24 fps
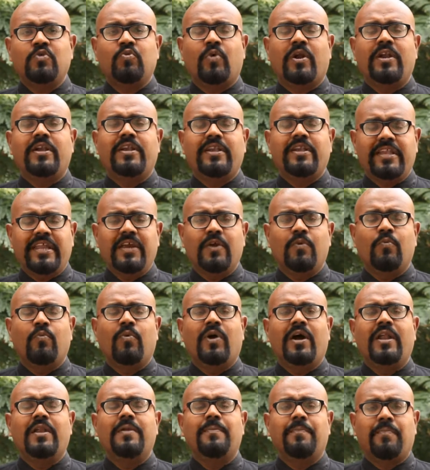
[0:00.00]

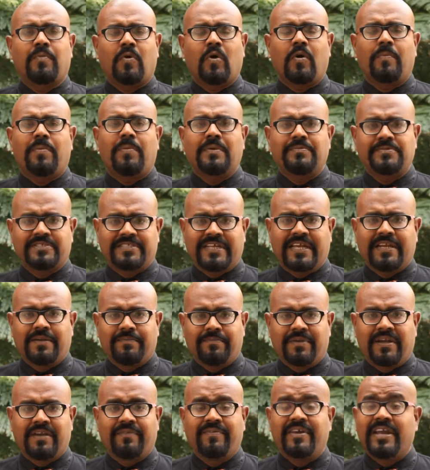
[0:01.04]
21 problem statement.